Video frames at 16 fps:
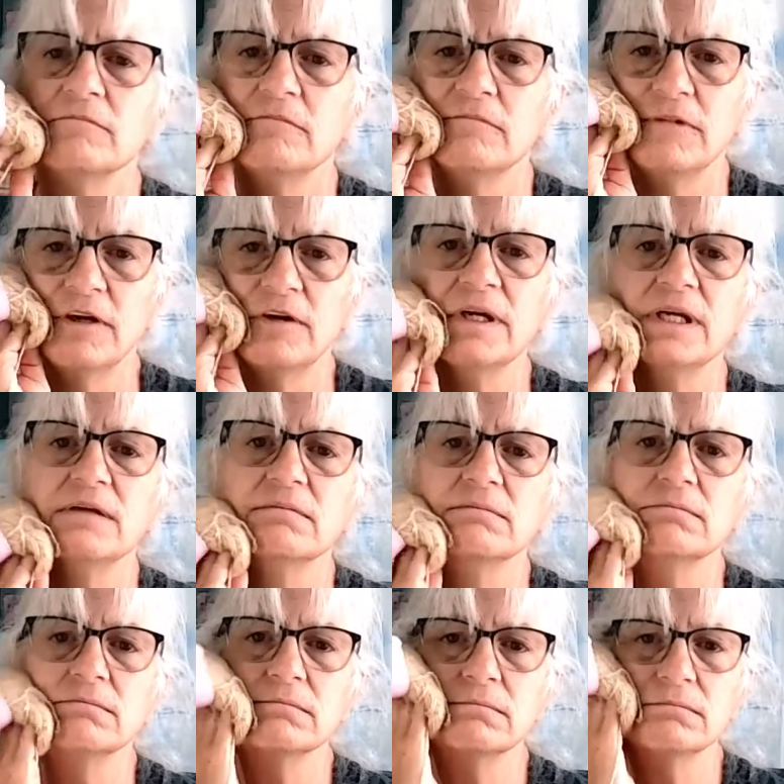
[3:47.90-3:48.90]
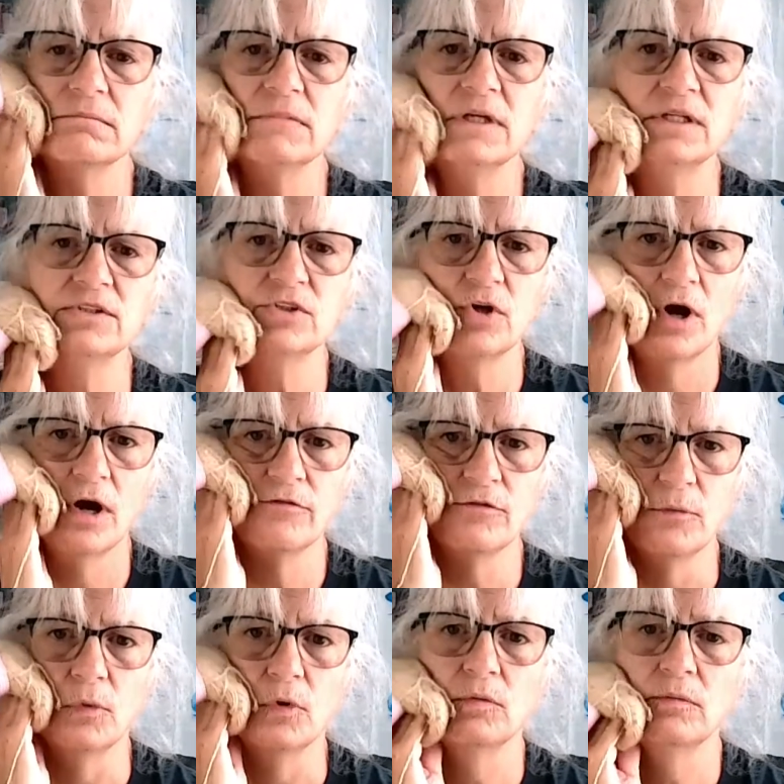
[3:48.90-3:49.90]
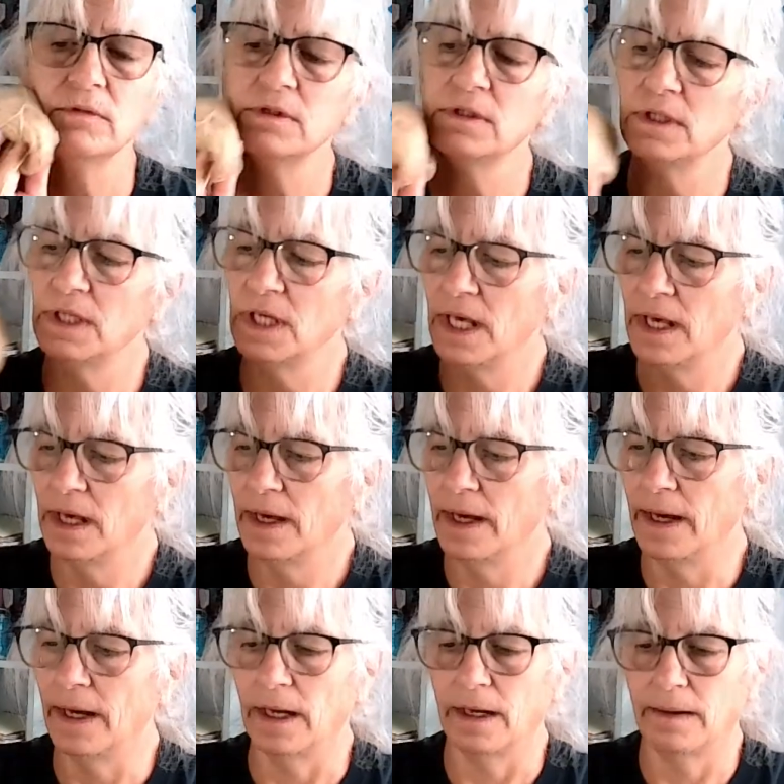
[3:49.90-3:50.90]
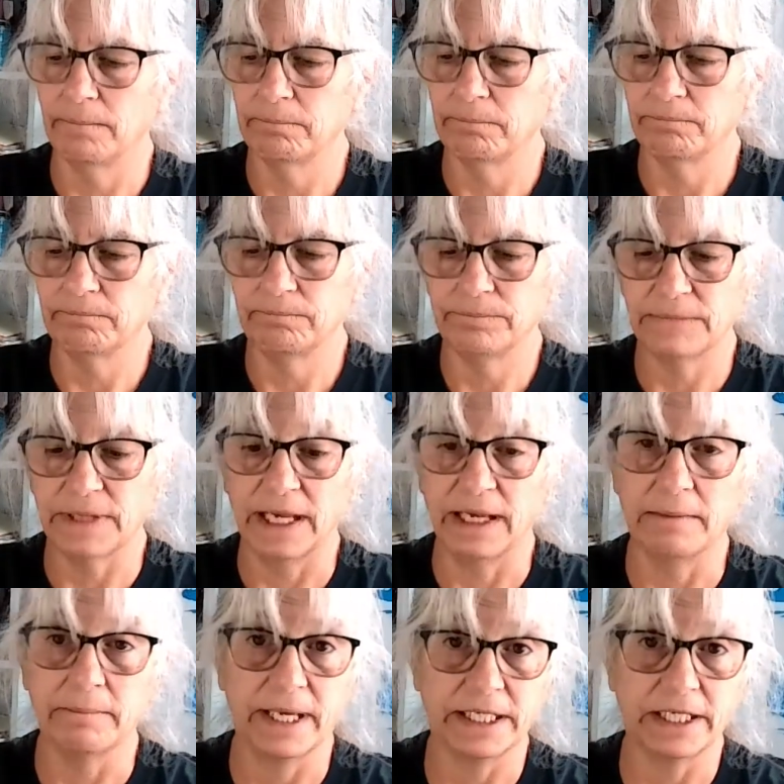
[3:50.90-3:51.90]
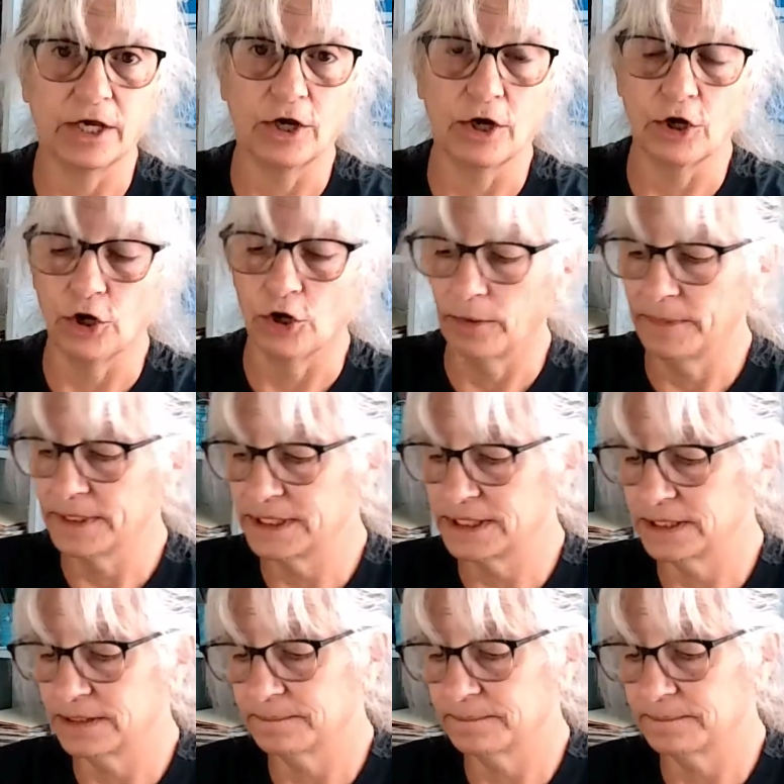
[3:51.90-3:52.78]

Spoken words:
very, it's scarfable. I am making a garment,